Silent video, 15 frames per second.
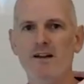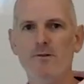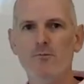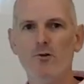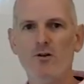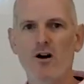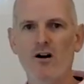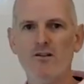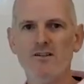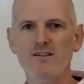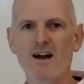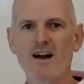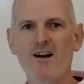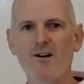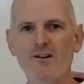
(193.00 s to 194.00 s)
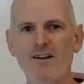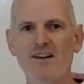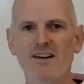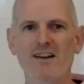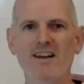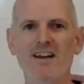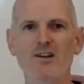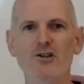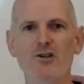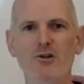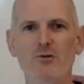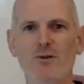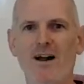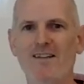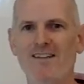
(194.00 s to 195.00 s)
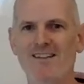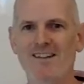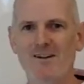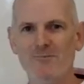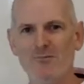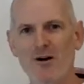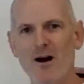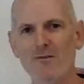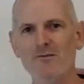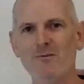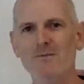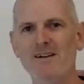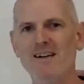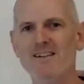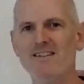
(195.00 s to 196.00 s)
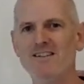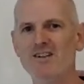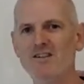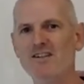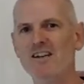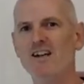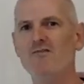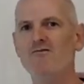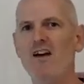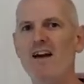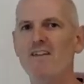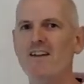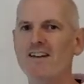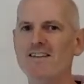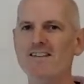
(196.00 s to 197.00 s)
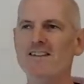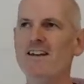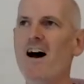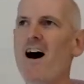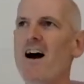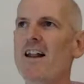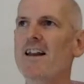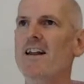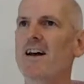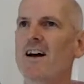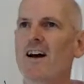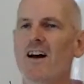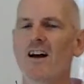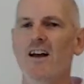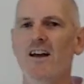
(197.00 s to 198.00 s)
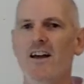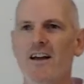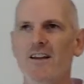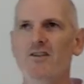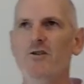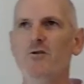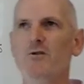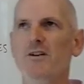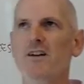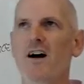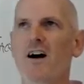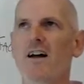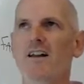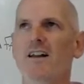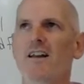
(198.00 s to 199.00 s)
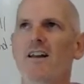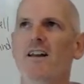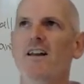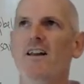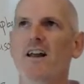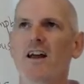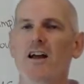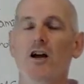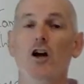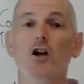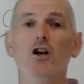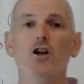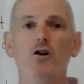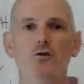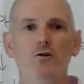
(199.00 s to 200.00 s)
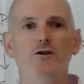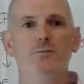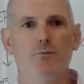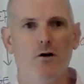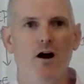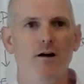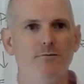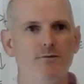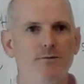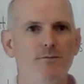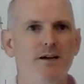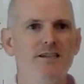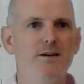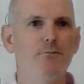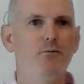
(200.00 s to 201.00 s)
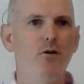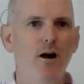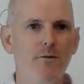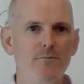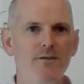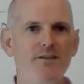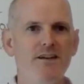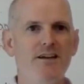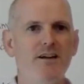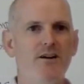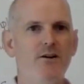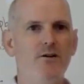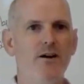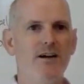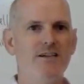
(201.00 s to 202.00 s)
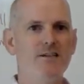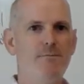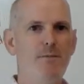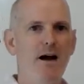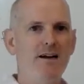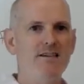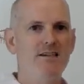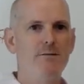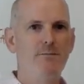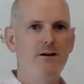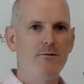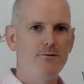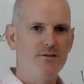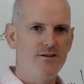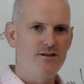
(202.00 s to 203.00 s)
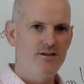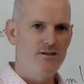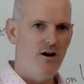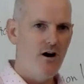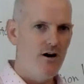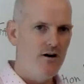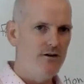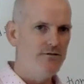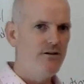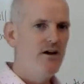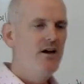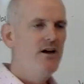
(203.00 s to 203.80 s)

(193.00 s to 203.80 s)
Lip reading: and I call it an issue rather than a problem, because just to convey that it's usually not a huge problem. It's a problem that the hero expects to be able to solve.